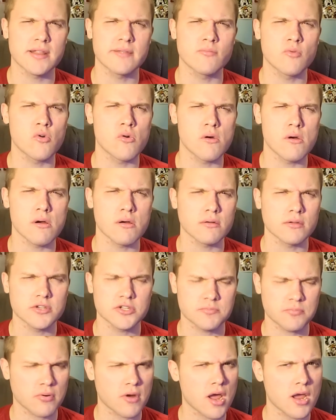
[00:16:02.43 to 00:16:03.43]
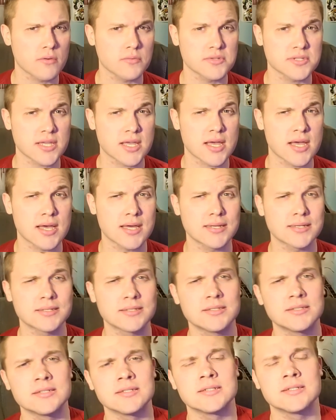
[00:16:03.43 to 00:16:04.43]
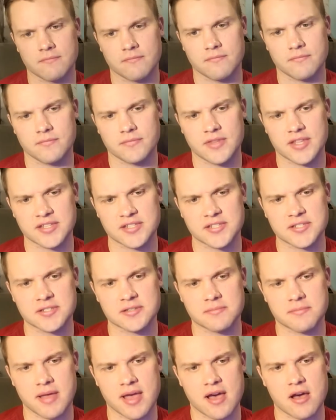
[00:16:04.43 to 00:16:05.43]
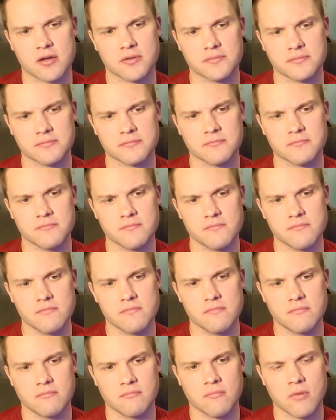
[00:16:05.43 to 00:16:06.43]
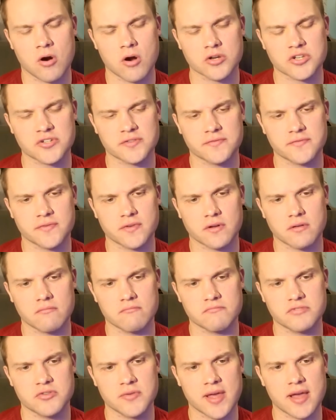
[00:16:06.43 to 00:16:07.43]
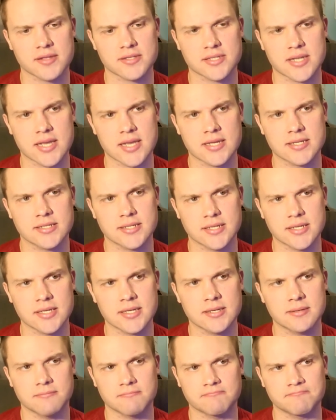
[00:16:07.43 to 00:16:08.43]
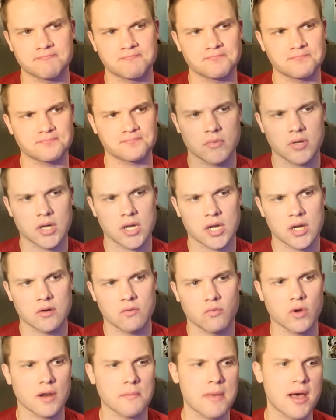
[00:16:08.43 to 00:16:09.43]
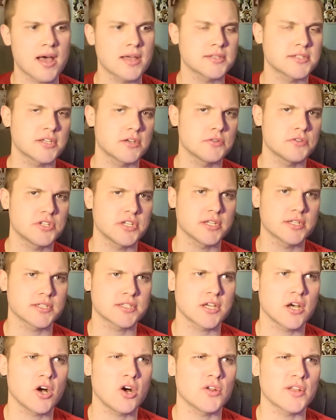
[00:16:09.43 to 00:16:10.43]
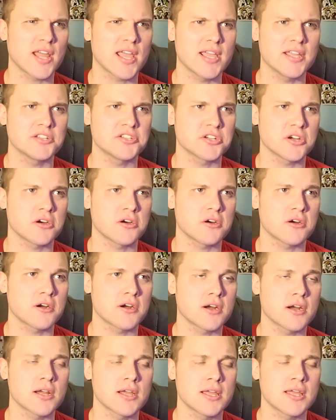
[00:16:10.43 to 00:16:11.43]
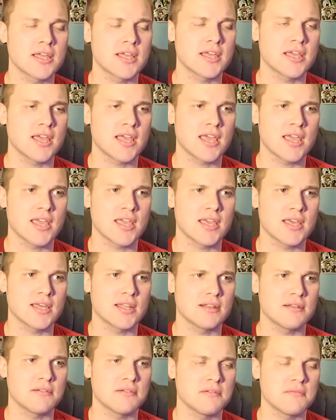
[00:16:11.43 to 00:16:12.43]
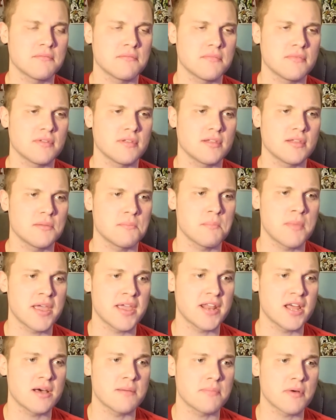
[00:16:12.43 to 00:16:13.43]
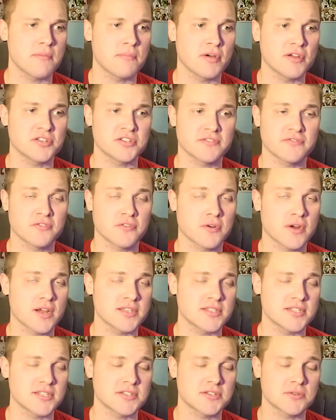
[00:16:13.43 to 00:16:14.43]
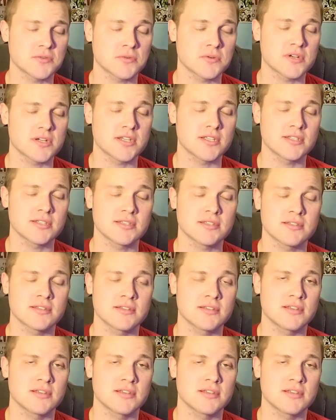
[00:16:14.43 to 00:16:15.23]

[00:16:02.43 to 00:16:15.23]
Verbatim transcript: anymore. You should probably resign. This is about March of 2018. One of my associates called HR and made up a bunch of crazy stories